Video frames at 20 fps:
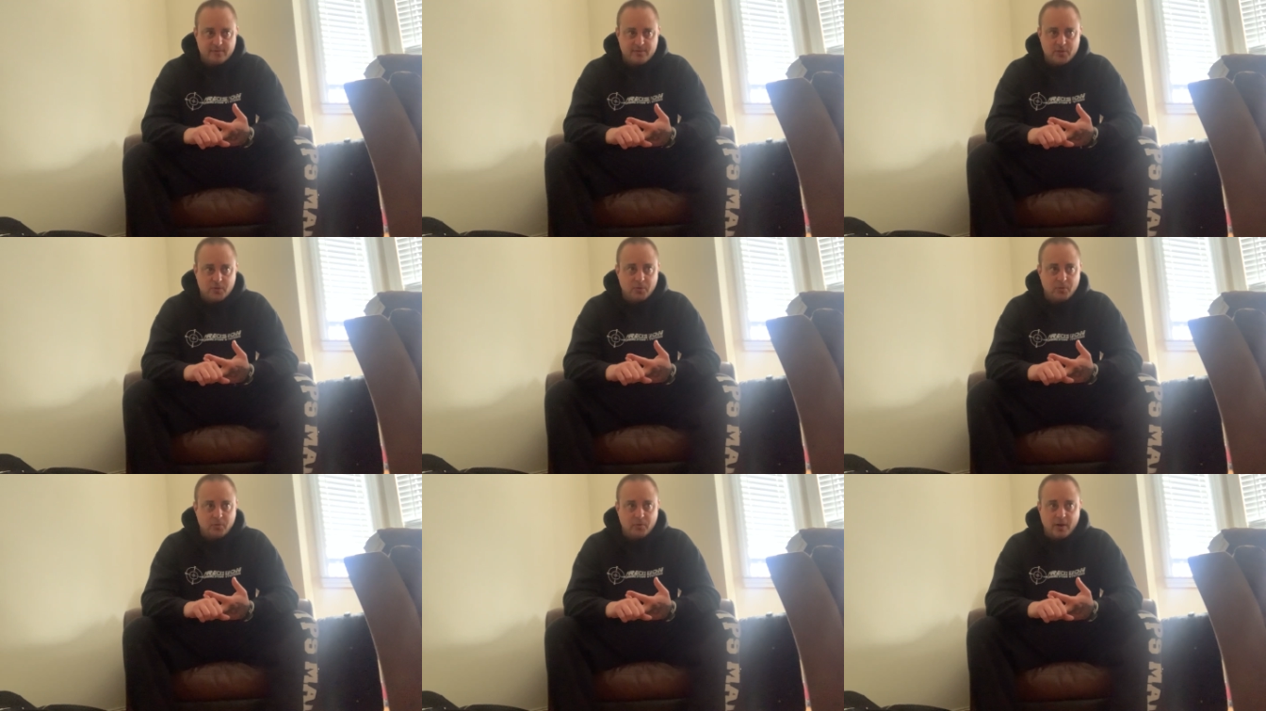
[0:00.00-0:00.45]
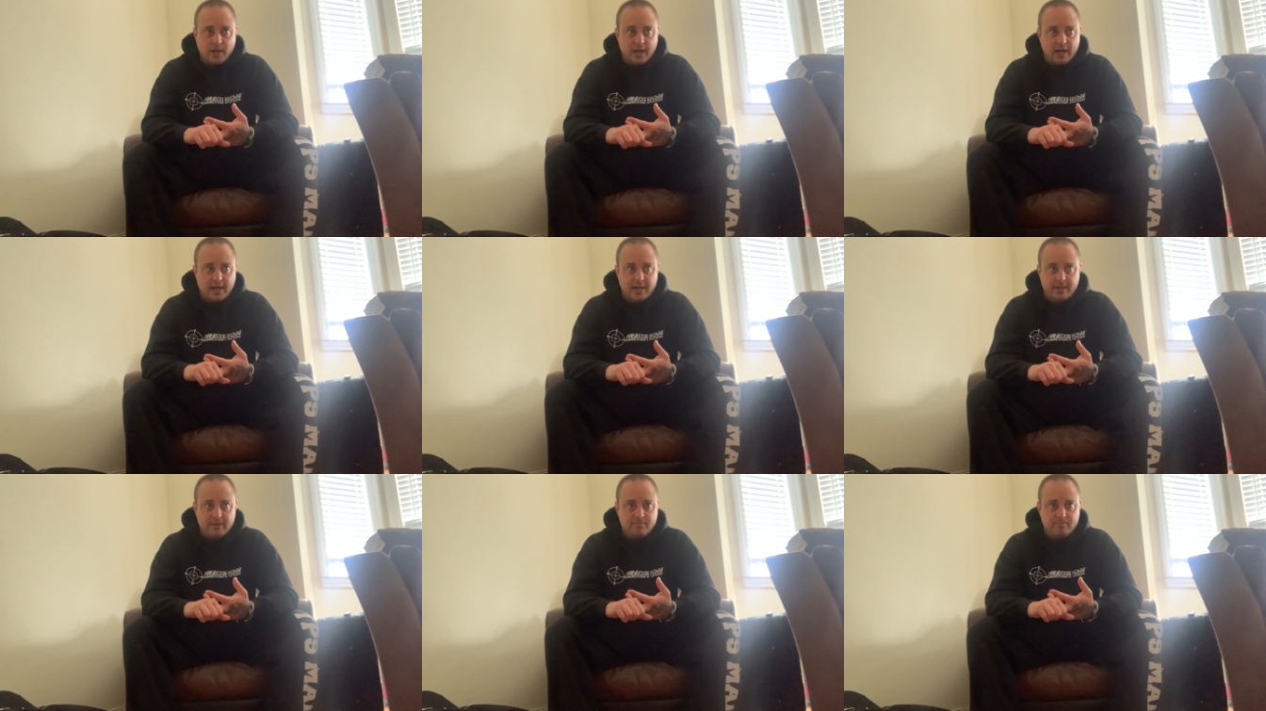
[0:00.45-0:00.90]
So
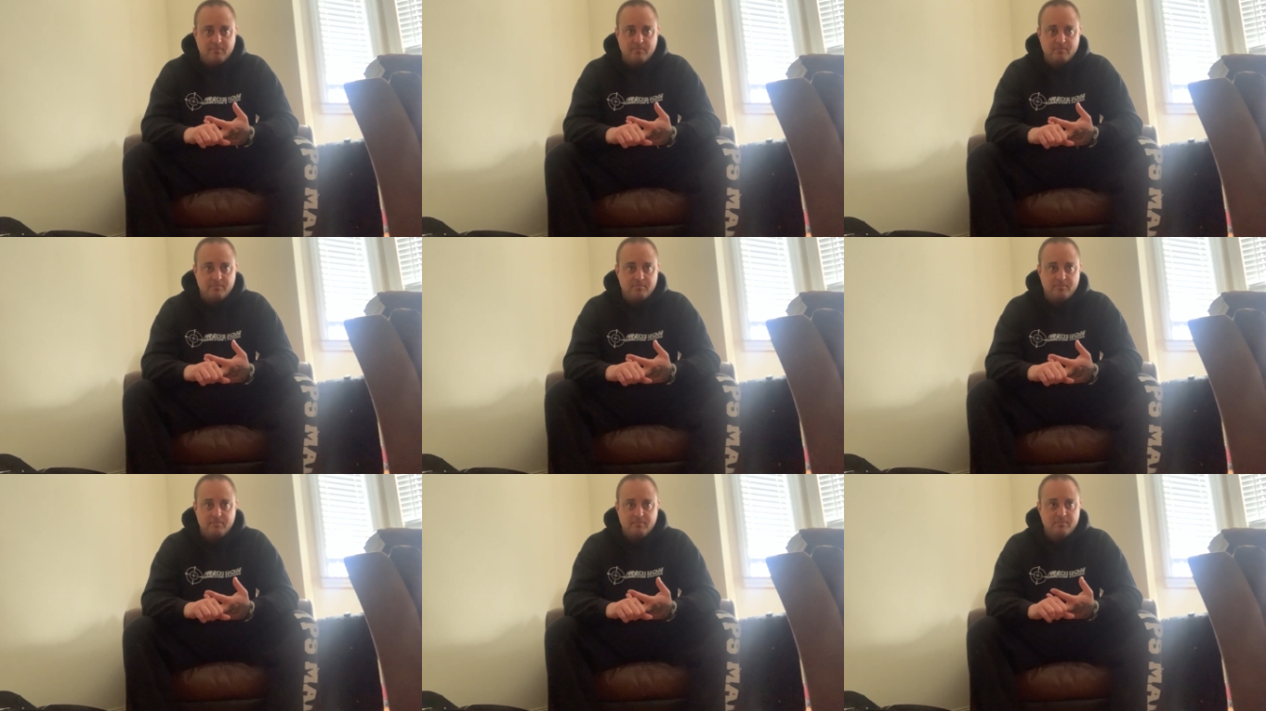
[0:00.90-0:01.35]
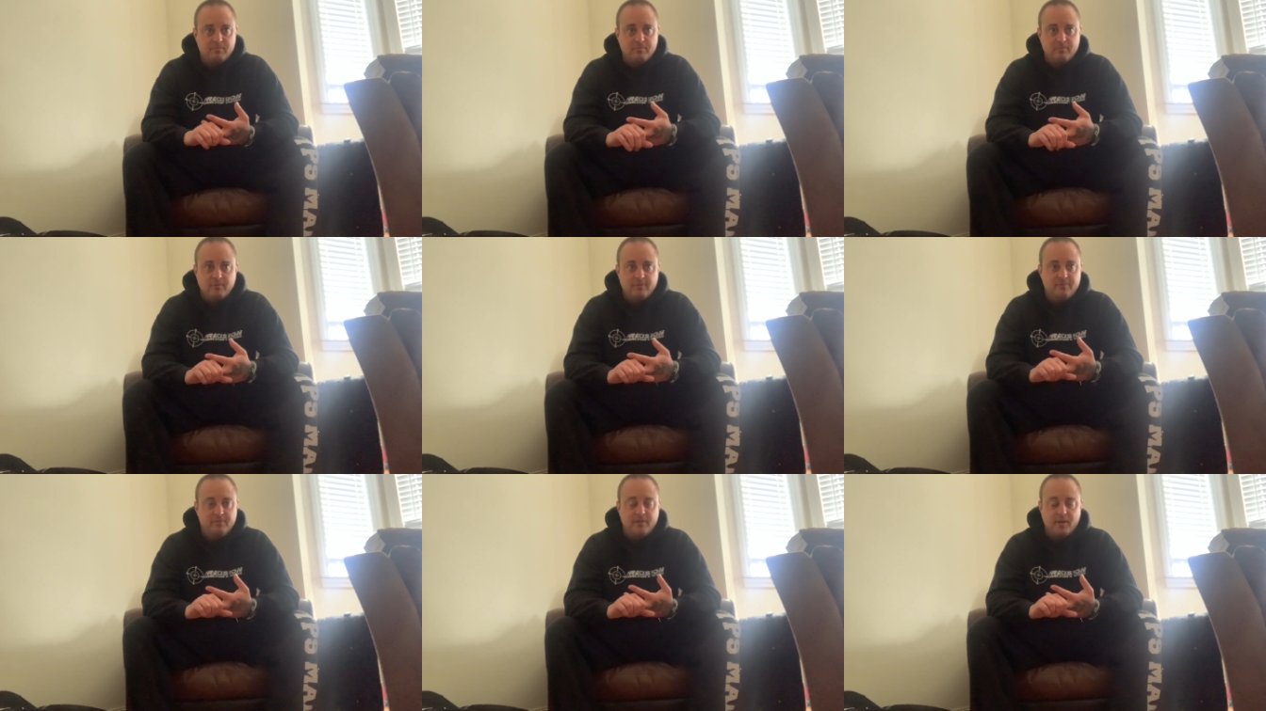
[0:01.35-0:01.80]
I
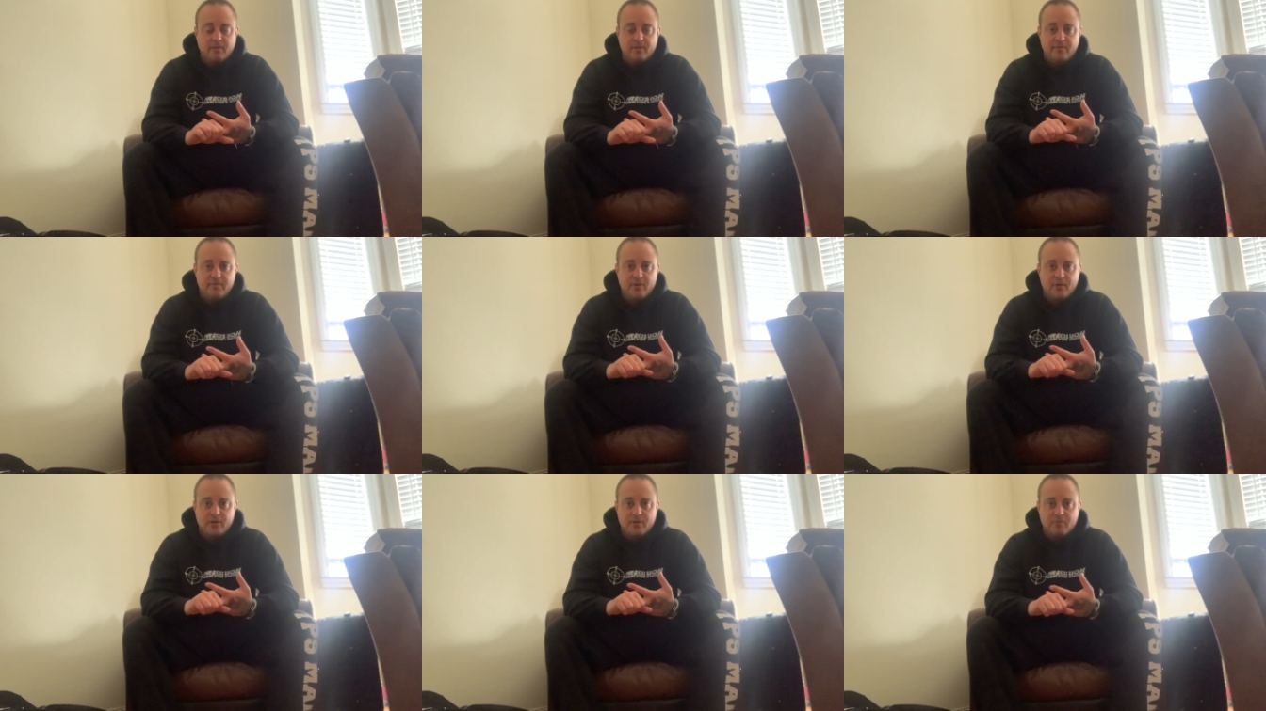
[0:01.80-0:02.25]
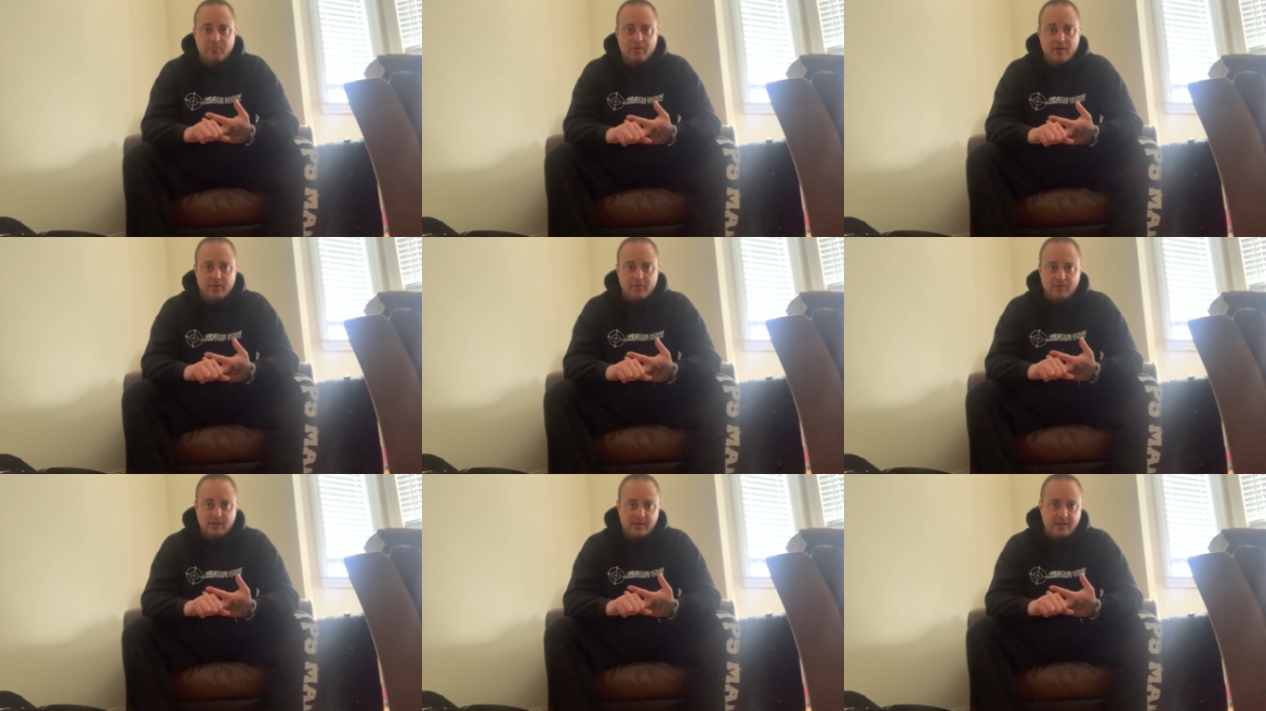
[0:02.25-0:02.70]
very, very
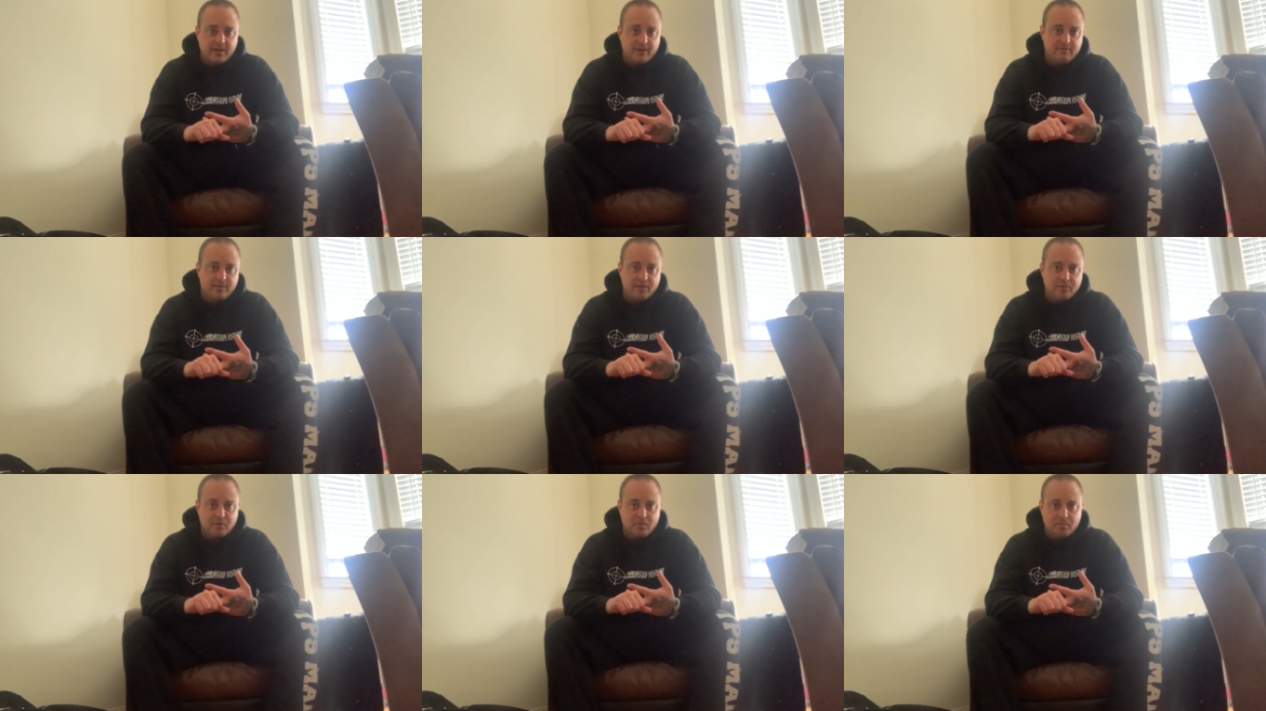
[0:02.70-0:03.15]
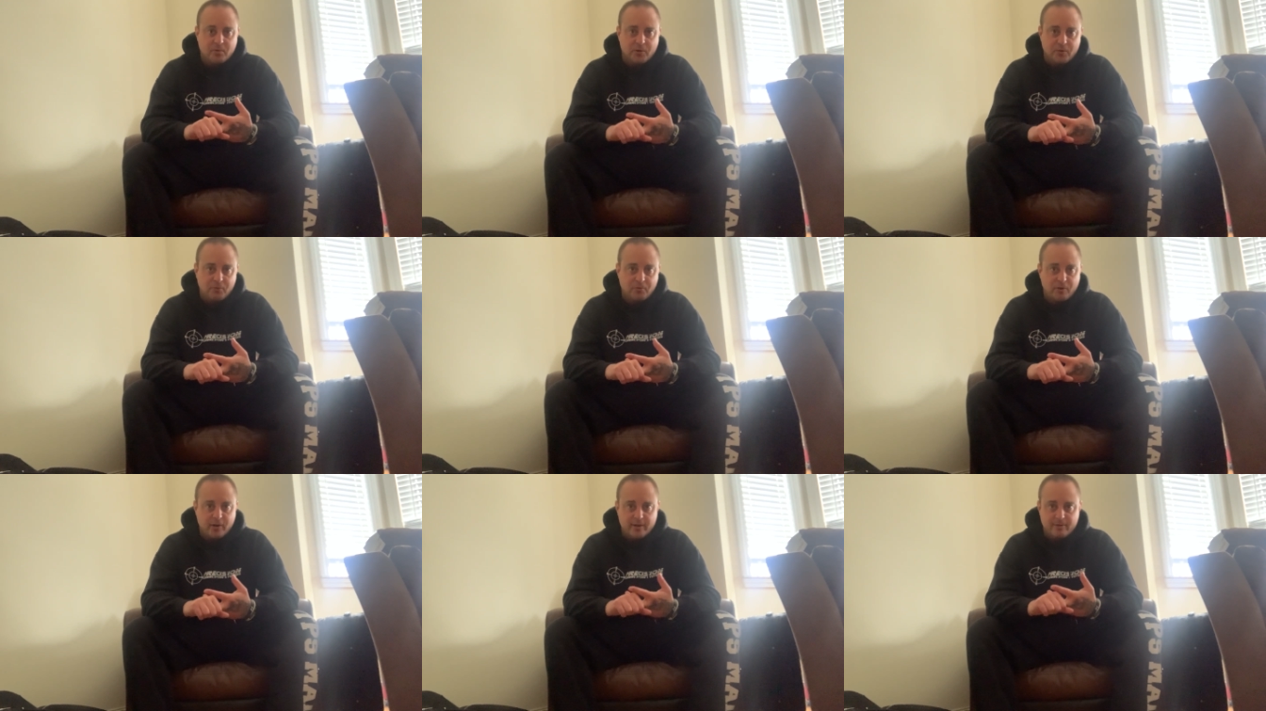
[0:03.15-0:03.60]
rarely have ever
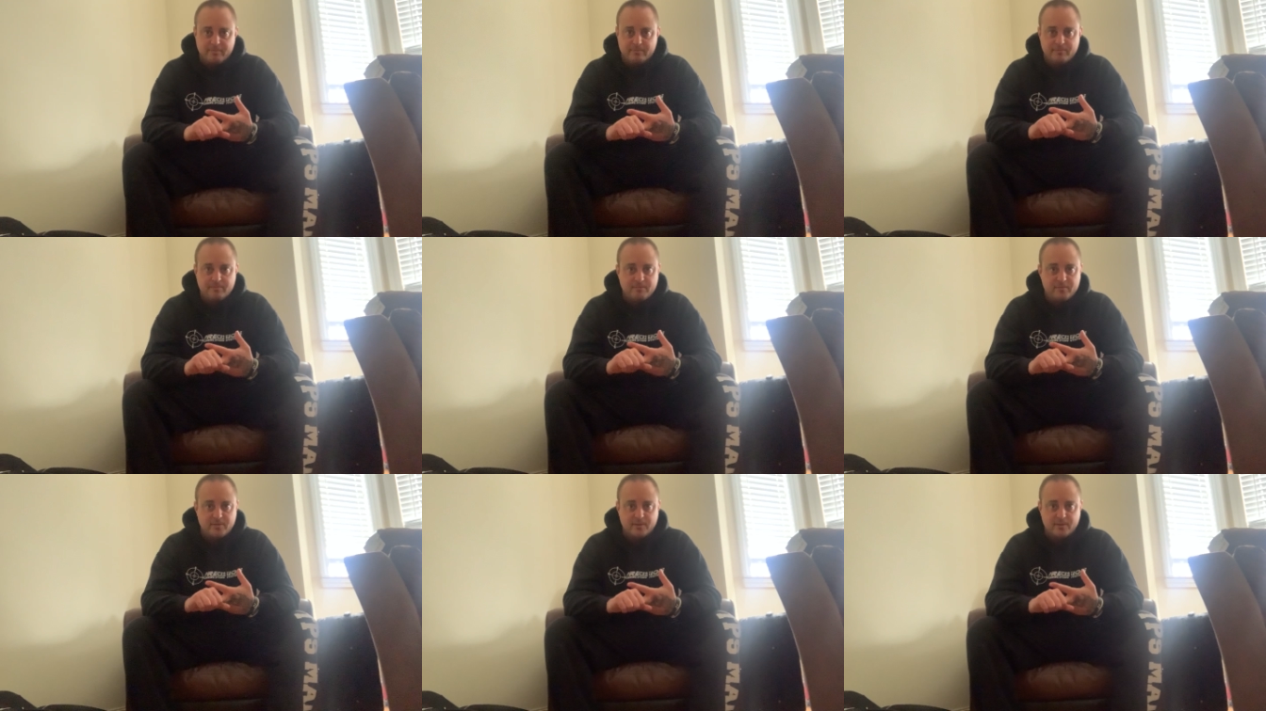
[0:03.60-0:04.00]
programmed